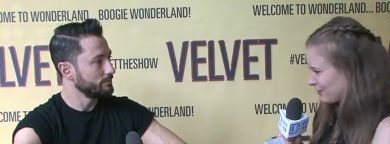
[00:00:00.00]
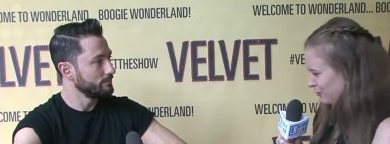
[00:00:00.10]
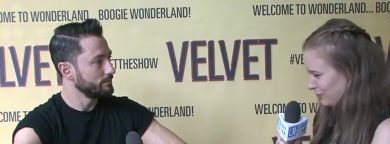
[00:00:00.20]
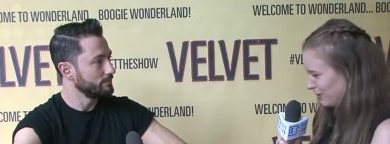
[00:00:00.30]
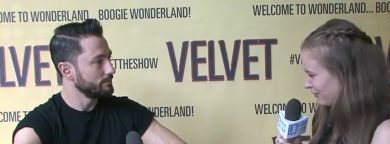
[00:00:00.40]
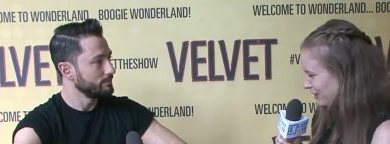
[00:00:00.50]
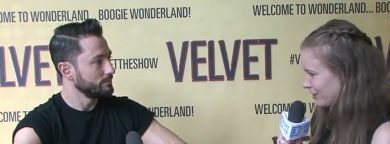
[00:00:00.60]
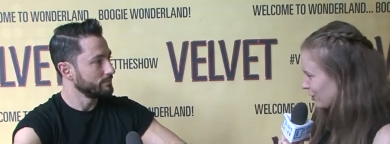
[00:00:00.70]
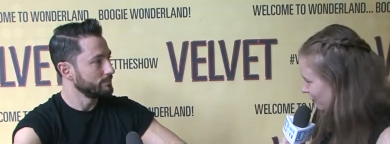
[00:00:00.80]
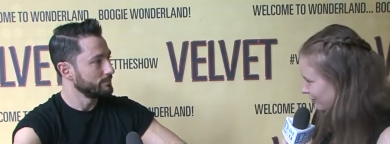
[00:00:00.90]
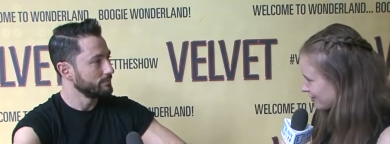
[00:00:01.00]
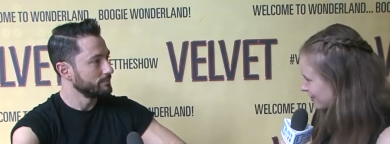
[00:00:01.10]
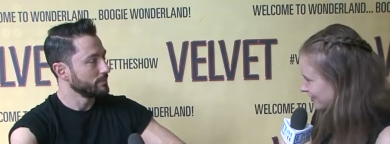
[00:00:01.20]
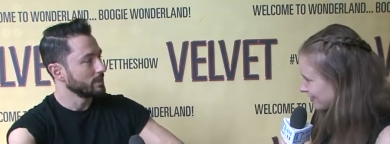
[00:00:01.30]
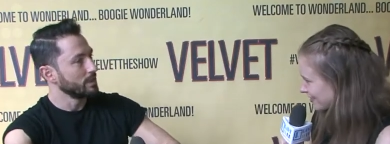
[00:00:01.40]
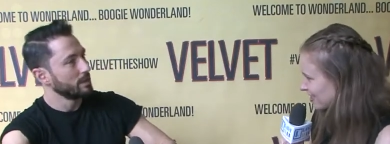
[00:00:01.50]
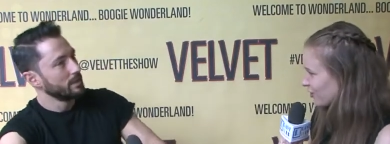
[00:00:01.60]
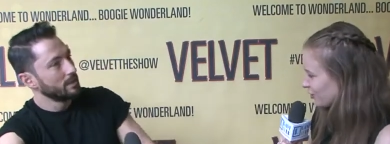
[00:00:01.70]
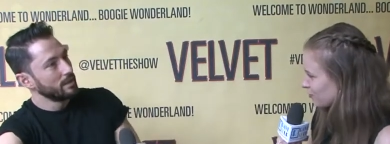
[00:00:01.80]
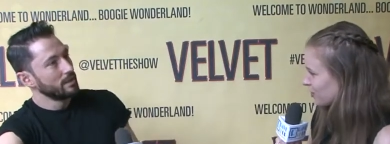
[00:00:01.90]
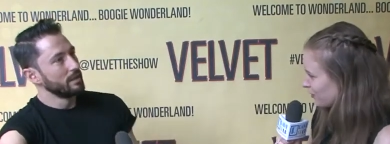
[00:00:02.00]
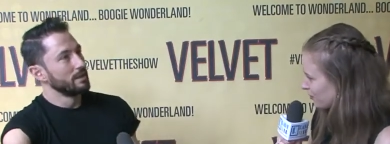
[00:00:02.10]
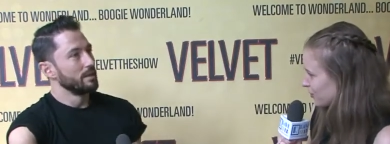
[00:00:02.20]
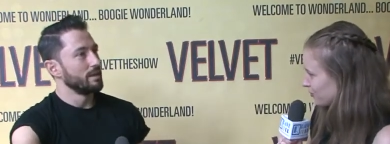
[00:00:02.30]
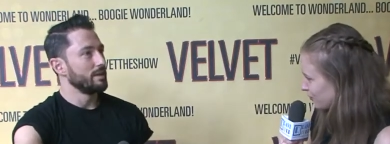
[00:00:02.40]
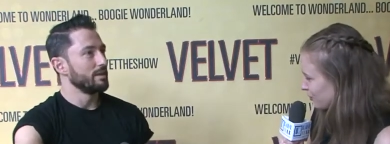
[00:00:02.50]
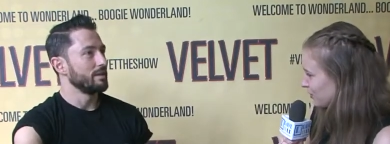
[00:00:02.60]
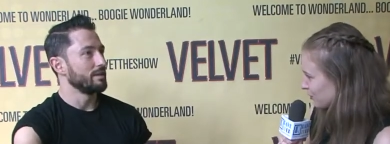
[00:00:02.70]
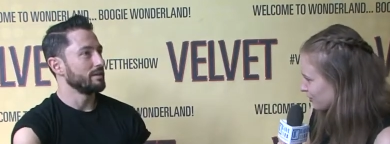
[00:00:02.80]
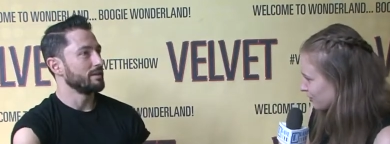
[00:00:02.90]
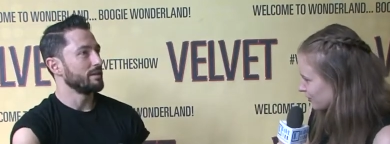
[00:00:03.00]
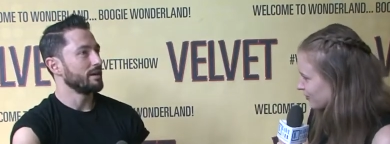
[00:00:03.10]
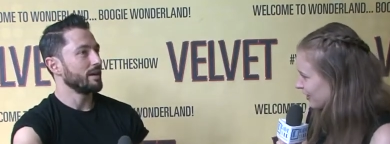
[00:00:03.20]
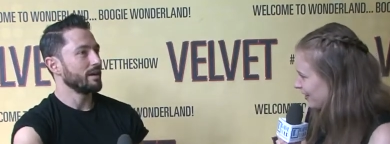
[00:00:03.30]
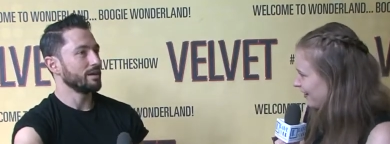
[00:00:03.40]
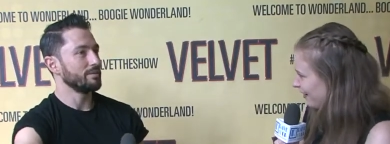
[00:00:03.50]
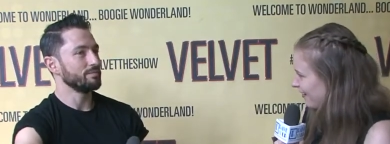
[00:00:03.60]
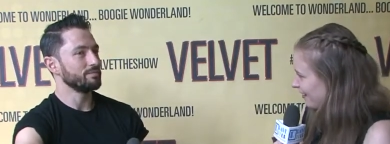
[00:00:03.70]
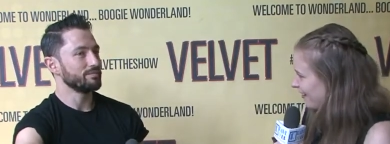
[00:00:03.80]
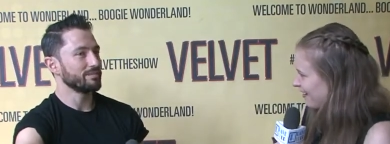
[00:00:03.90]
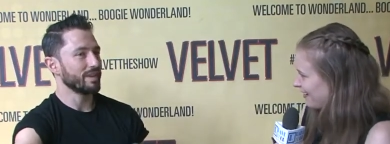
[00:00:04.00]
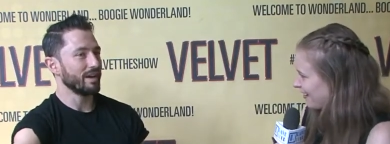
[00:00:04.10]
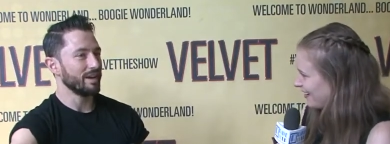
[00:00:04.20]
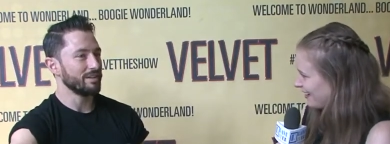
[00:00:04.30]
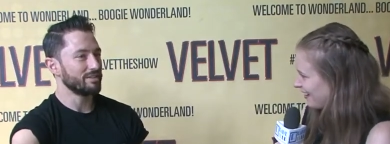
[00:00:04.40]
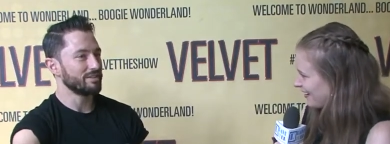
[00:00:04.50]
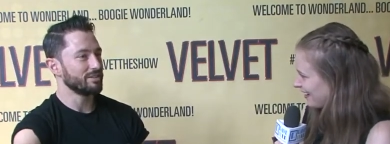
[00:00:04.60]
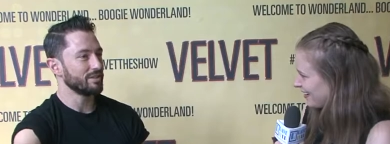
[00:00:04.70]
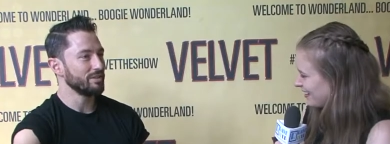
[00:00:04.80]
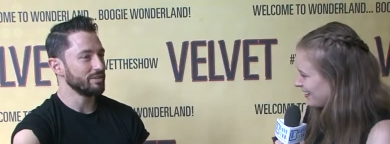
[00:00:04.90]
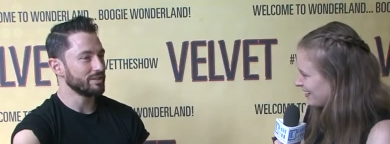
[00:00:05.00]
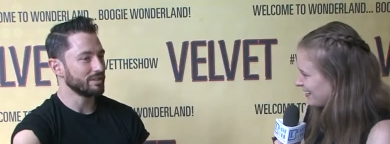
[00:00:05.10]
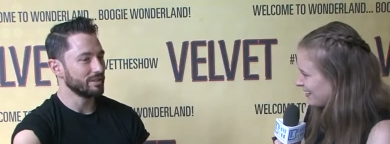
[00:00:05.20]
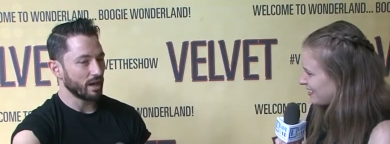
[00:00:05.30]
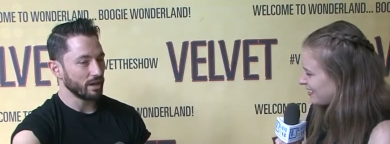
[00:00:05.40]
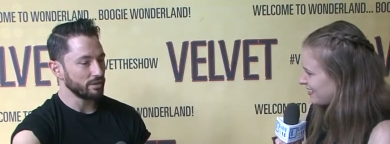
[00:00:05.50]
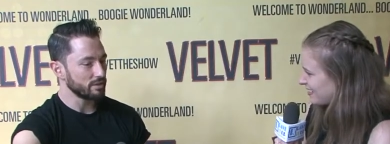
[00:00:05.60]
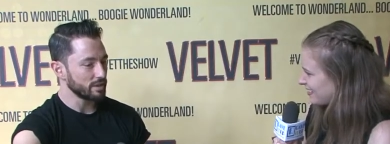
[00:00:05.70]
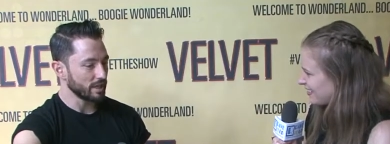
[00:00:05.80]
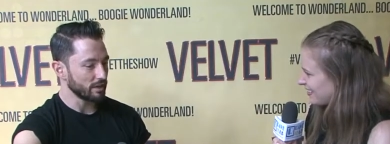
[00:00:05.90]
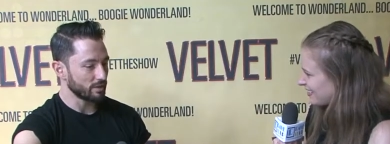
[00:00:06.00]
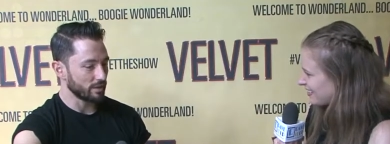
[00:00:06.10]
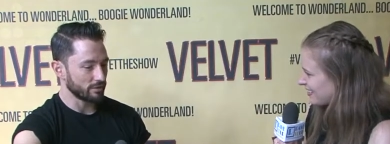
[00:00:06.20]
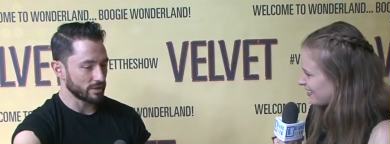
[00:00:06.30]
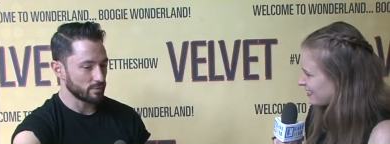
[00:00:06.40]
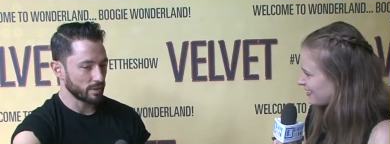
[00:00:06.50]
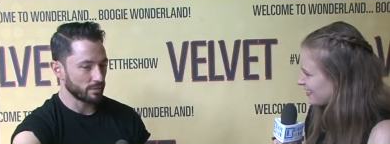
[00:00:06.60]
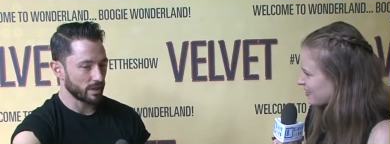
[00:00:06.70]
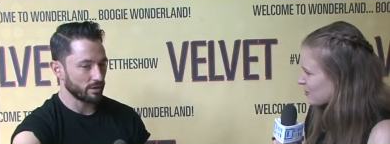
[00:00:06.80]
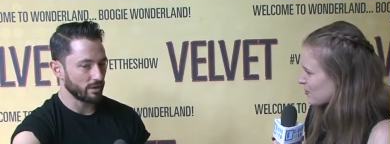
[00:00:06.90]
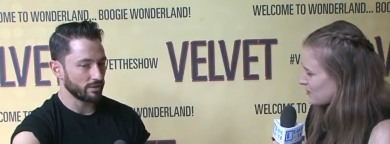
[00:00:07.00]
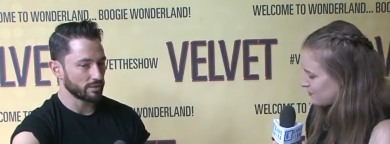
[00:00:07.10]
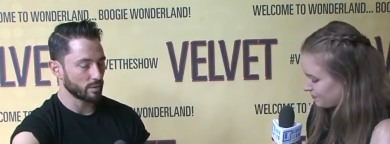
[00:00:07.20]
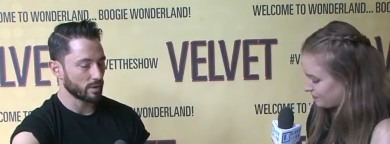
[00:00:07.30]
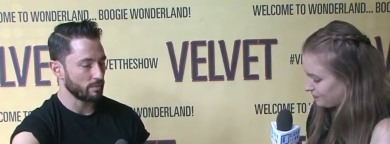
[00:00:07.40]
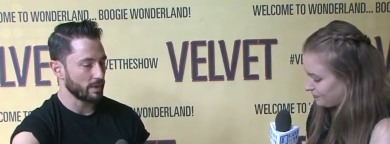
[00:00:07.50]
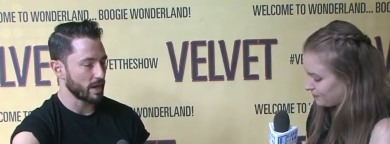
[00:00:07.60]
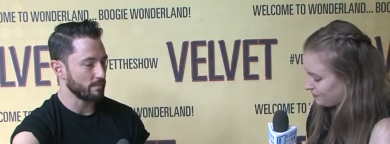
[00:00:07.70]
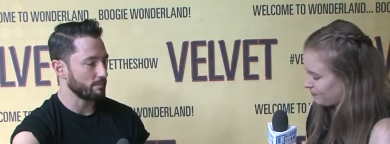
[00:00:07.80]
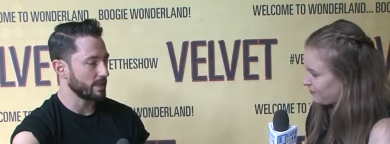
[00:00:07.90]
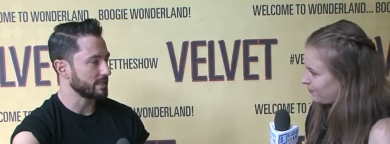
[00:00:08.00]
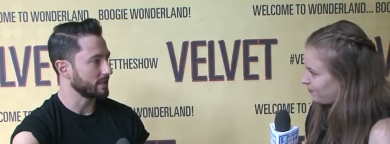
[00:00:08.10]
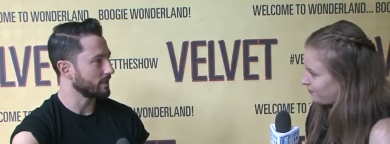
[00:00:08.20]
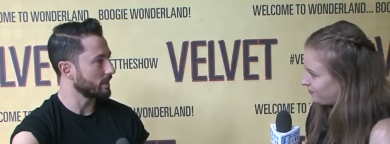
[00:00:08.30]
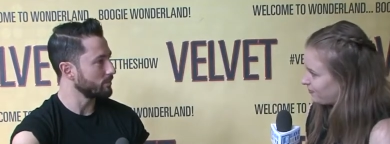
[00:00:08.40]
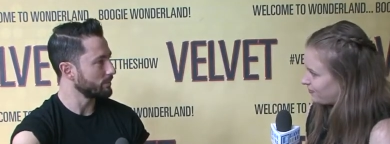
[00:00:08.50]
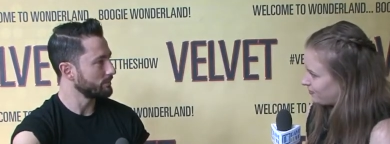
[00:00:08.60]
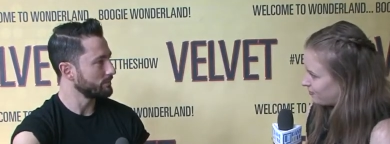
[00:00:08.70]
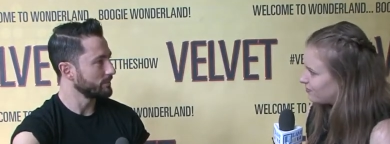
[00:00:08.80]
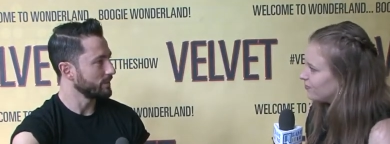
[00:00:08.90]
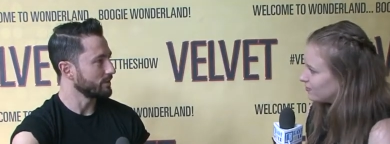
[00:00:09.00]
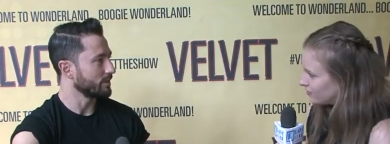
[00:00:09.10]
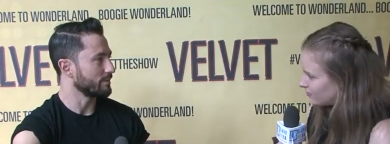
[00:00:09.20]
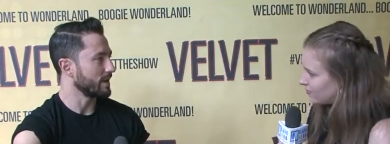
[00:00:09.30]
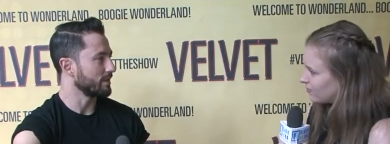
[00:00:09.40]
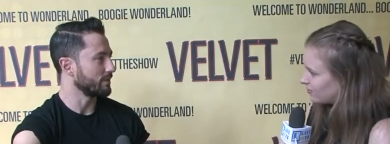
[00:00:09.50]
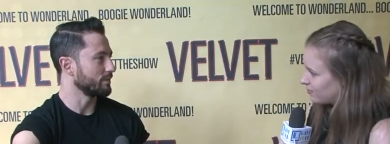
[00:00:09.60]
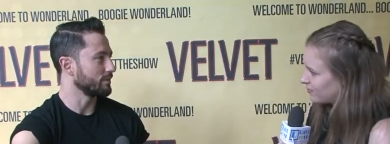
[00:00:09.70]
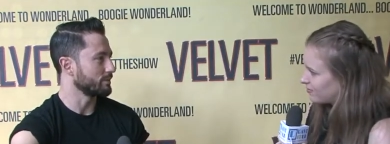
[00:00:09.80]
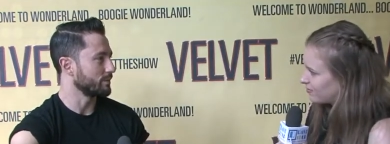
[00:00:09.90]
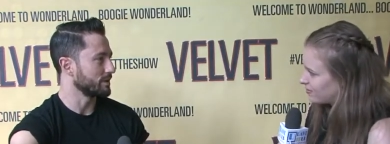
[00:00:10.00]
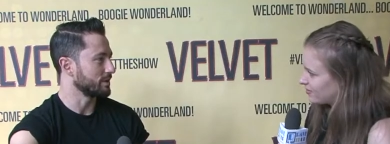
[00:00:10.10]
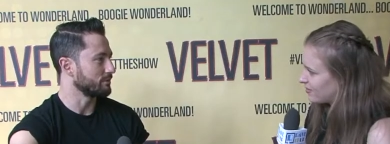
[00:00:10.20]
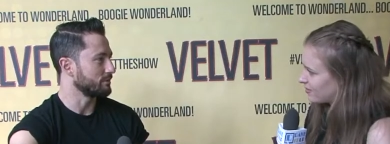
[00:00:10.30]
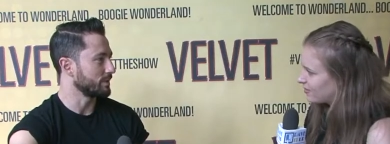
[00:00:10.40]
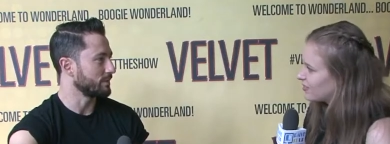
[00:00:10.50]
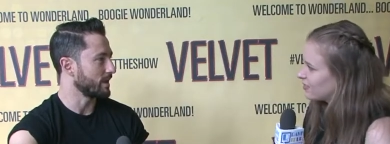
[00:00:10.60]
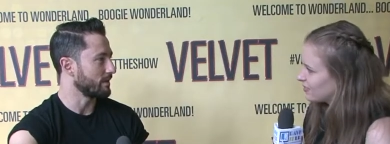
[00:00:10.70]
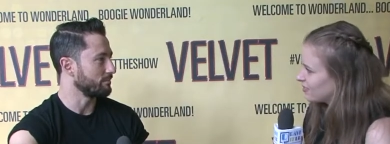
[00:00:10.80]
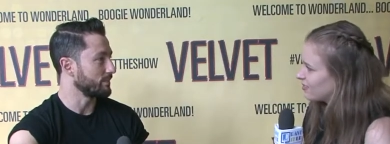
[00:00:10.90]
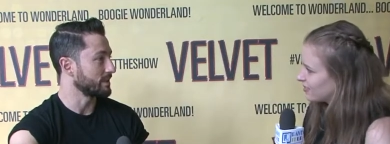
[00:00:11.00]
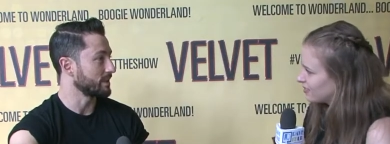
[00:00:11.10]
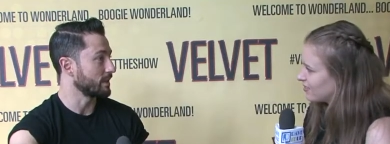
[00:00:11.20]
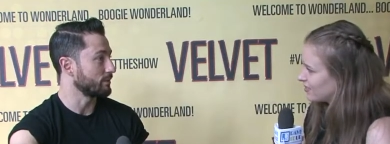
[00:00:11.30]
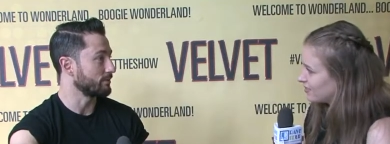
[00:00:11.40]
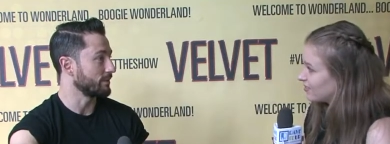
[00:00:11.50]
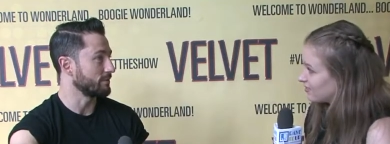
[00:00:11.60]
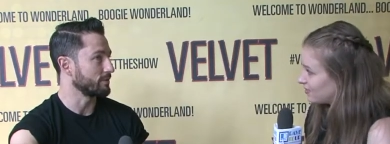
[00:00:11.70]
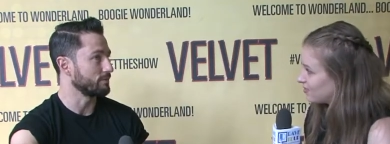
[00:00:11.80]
Speaker 1: Do you ever get nervous? Like that's a lot of people you're performing in front of. I don't. I used
Speaker 2: to get nervous, but my nerves were about messing it up, not about who's watching, but about messing it up in front